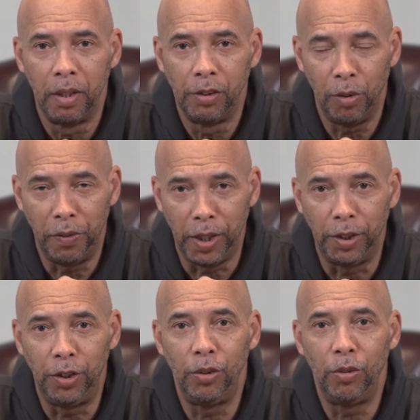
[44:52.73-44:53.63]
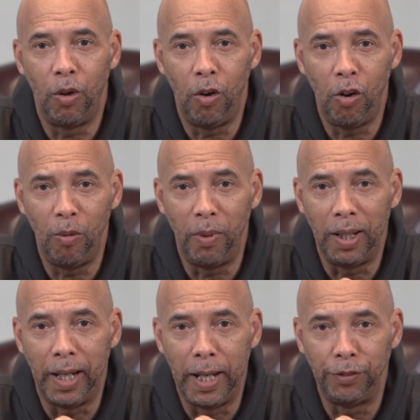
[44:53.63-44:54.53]
So thank you, all my
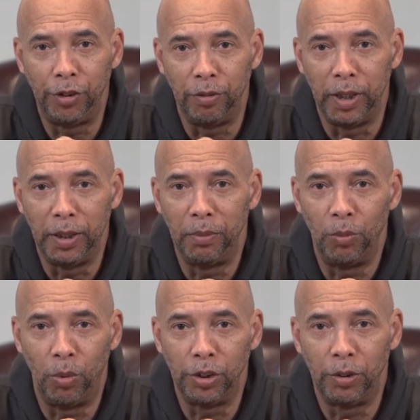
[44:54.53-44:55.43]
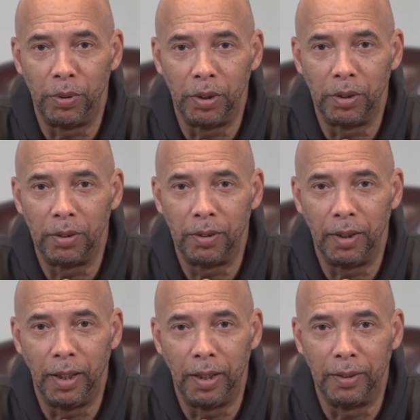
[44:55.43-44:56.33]
live stream worshipers
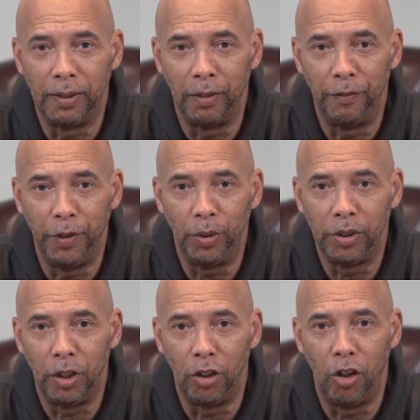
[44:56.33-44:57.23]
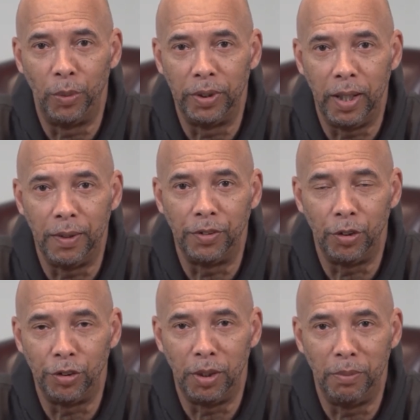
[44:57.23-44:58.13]
and uh, viewers, along with the
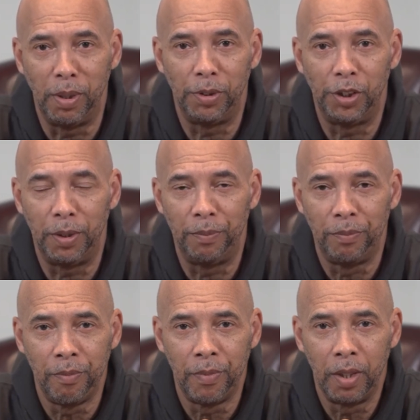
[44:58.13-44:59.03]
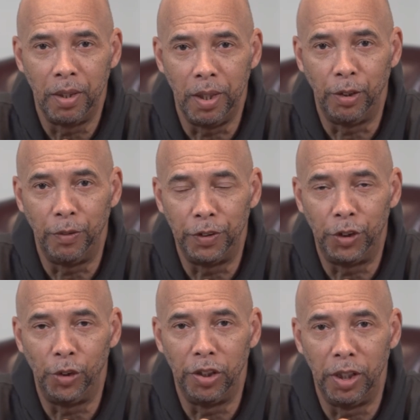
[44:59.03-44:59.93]
FCOC membership. Thank you for
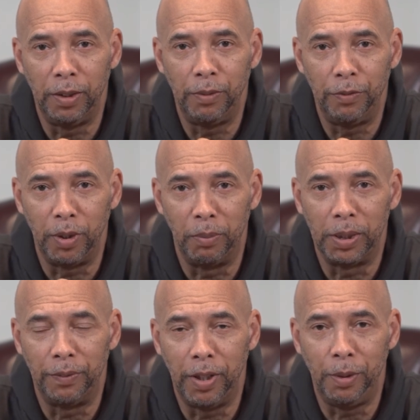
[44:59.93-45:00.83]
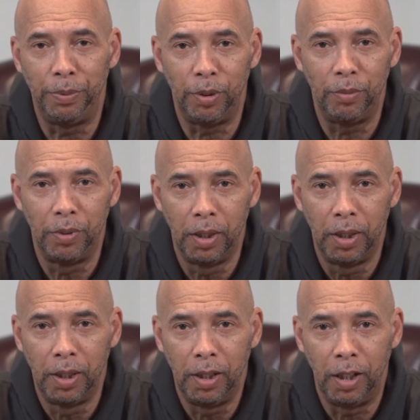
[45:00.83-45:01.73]
tuning in for the month of April.
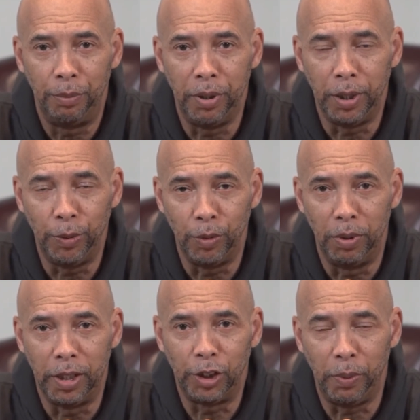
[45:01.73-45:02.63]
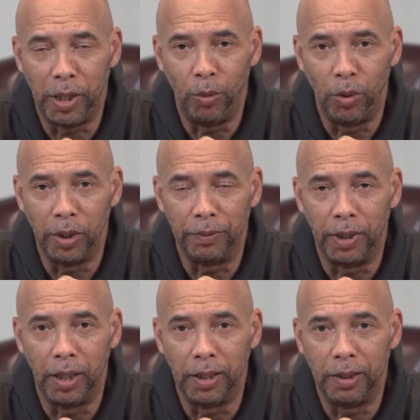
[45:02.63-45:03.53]
I pray that you were blessed by the Word of
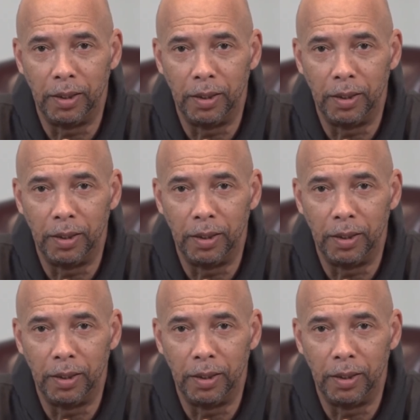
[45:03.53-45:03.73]
God.